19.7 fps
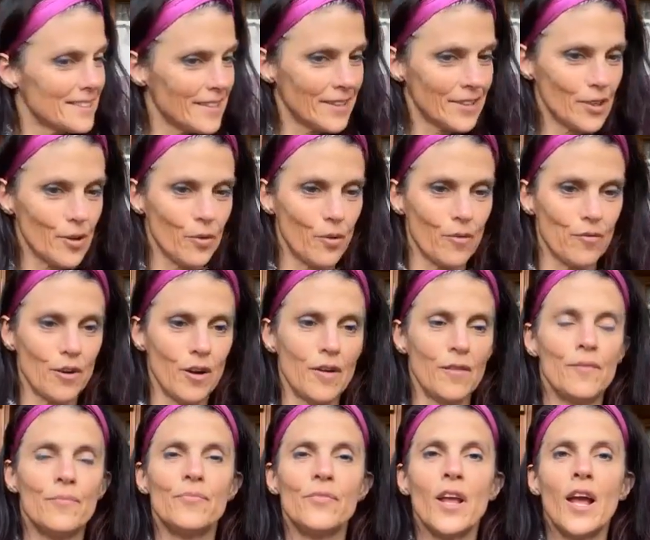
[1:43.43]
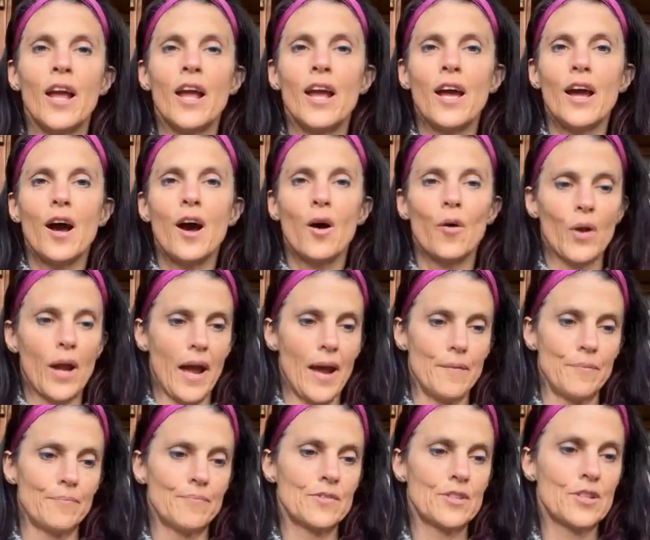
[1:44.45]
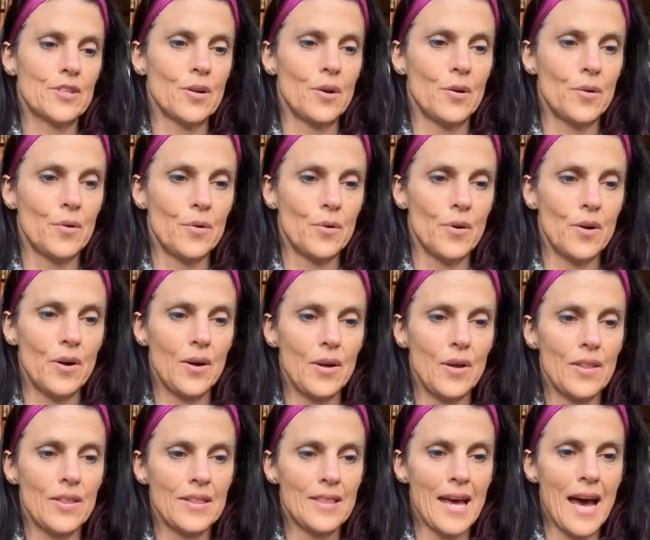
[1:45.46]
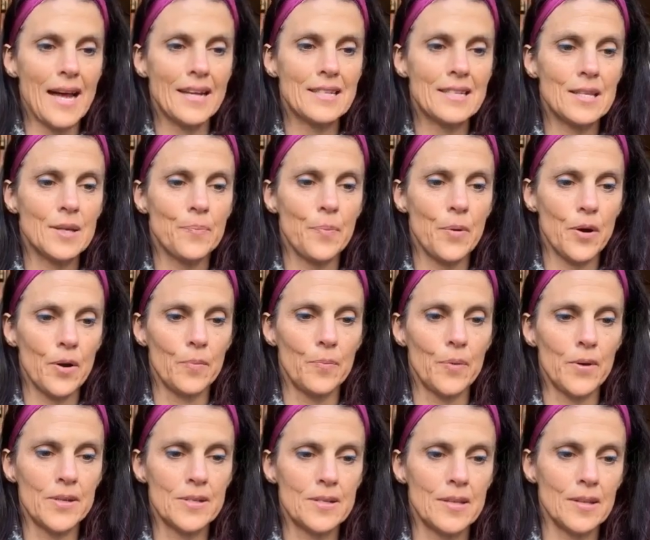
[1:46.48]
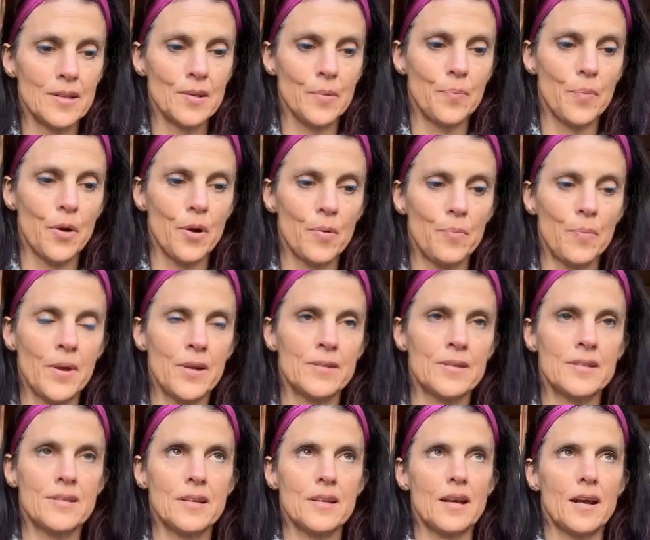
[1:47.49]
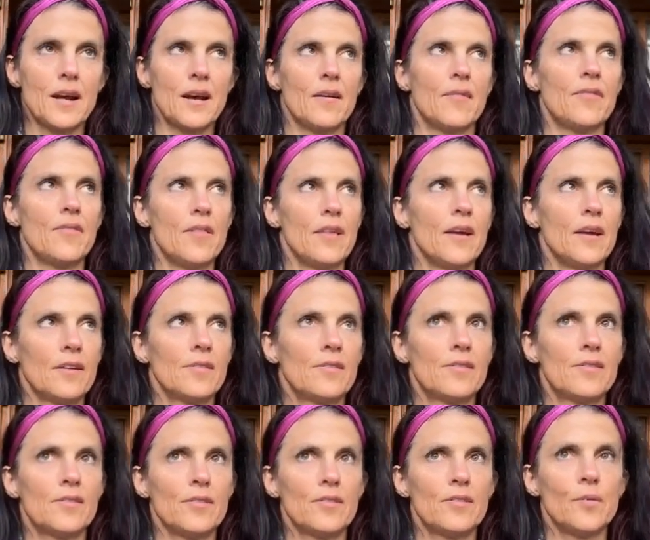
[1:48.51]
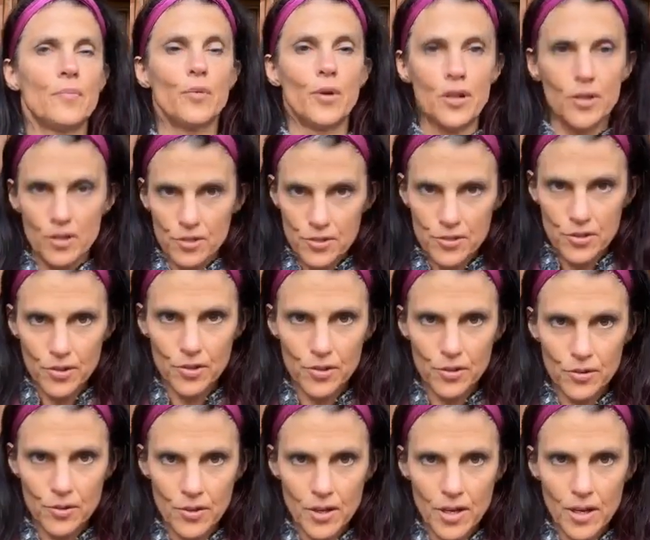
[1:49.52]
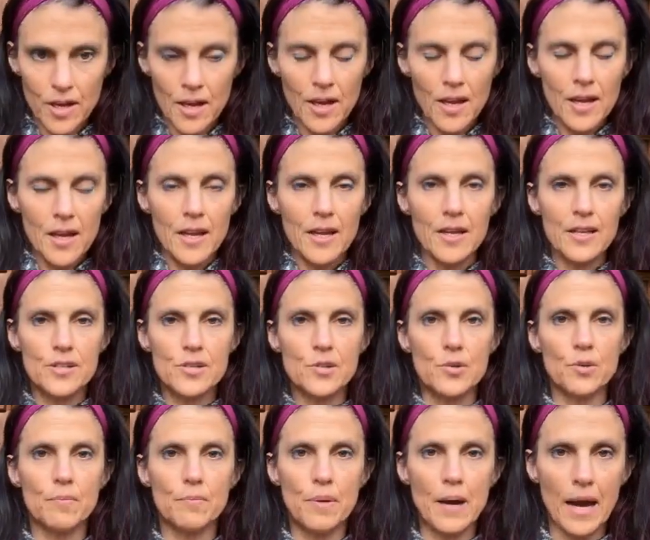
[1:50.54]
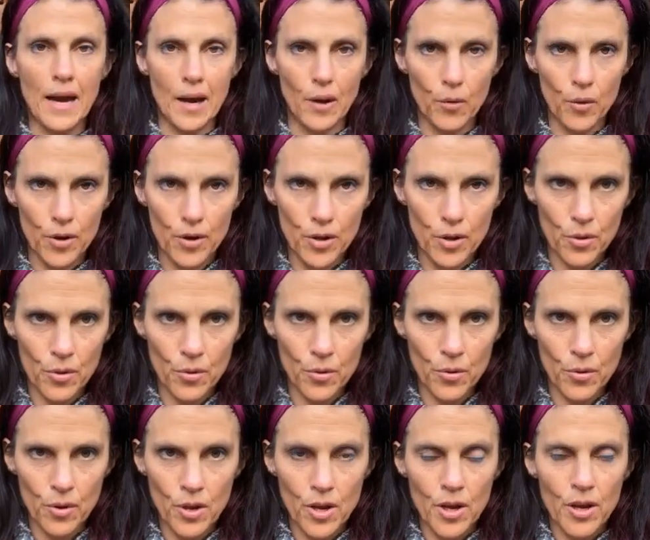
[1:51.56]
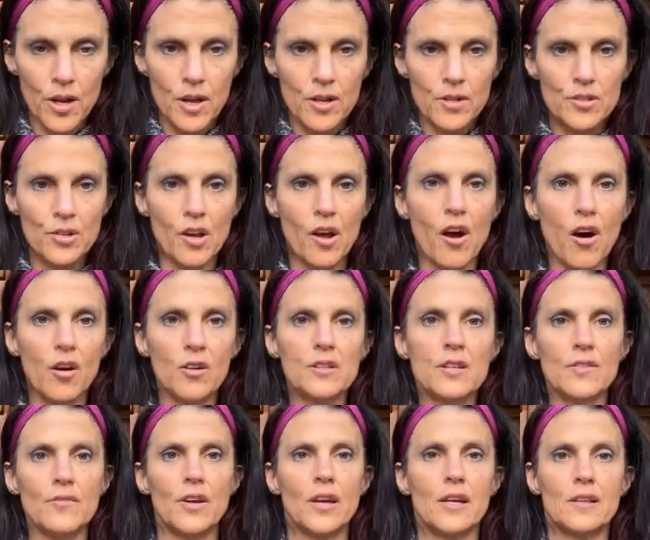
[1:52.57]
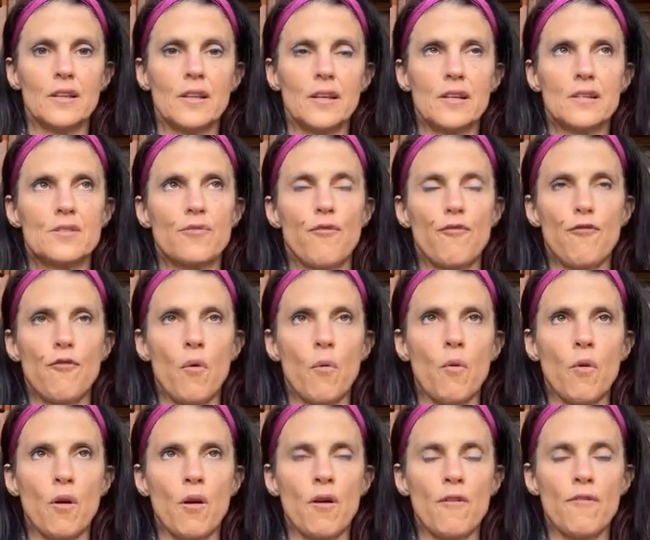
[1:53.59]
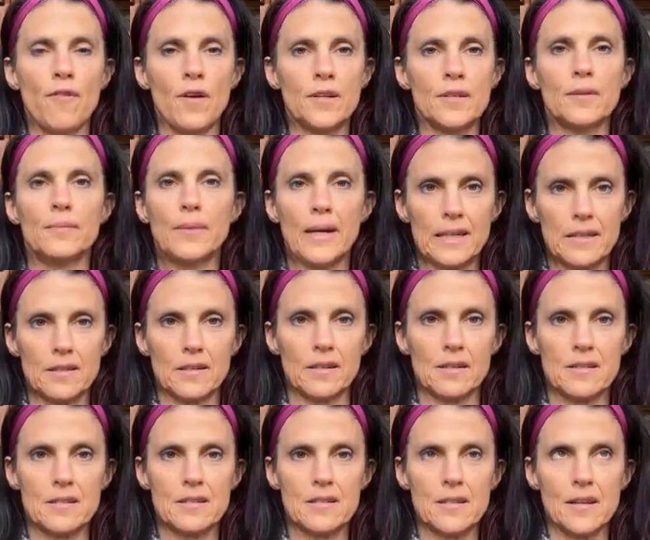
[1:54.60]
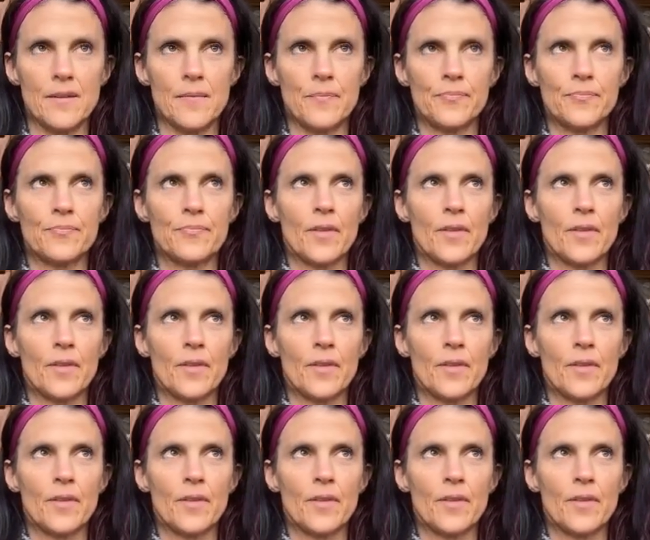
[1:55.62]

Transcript: They tend to go over. Okay, so that's the purpose. The purpose of this, to bring this to you, is to empower you to cultivate these four fundamentals